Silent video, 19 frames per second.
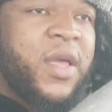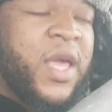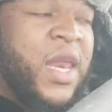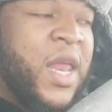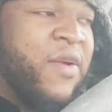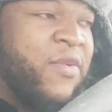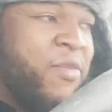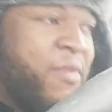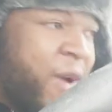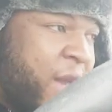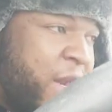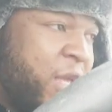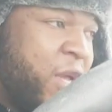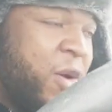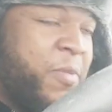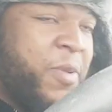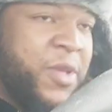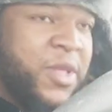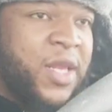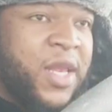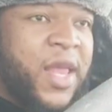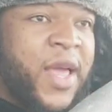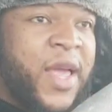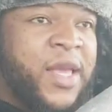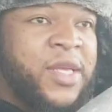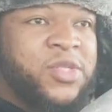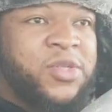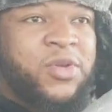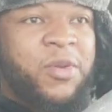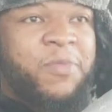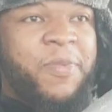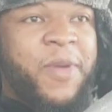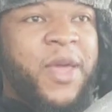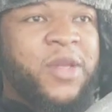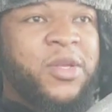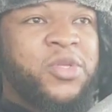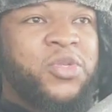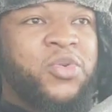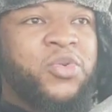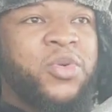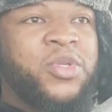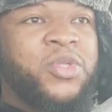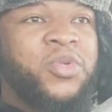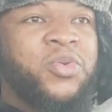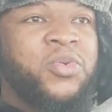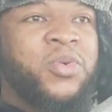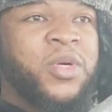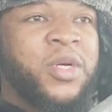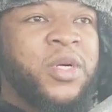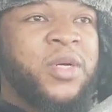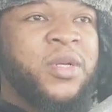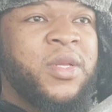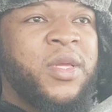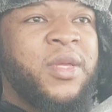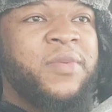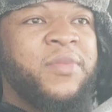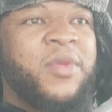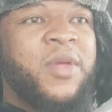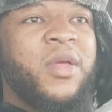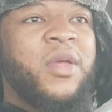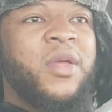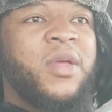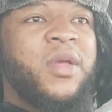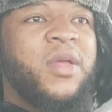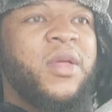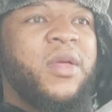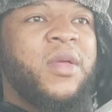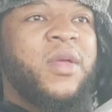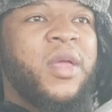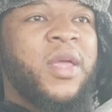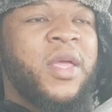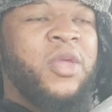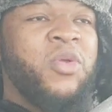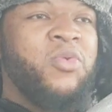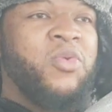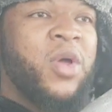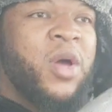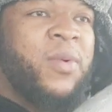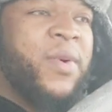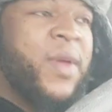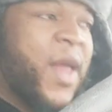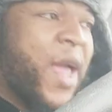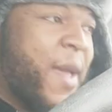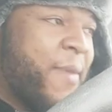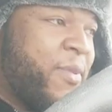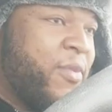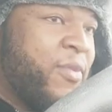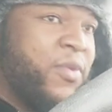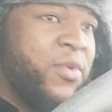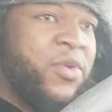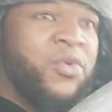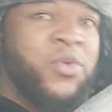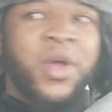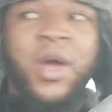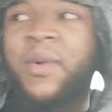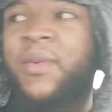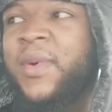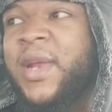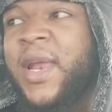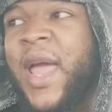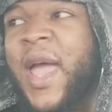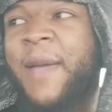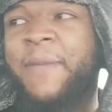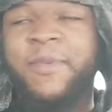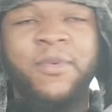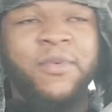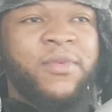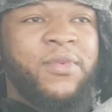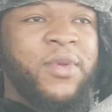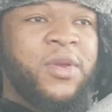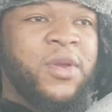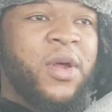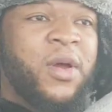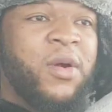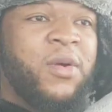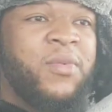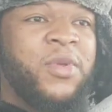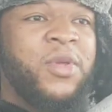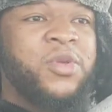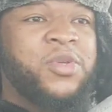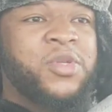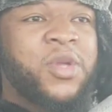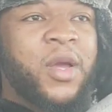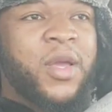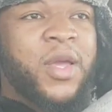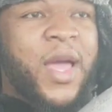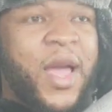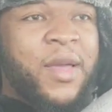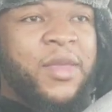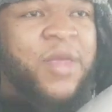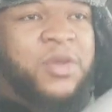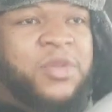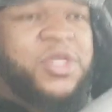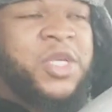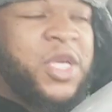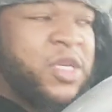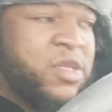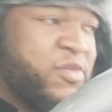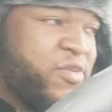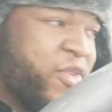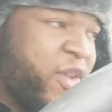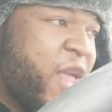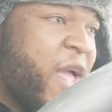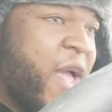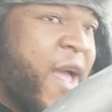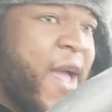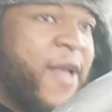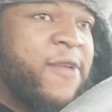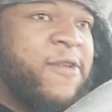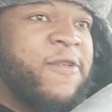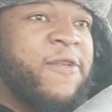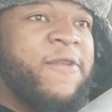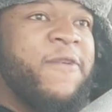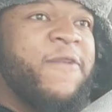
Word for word: And everybody gonna put the Lions on the pedestal too early. And you know what happened. You know what happened. You know when you start counting your chickens before they hatch.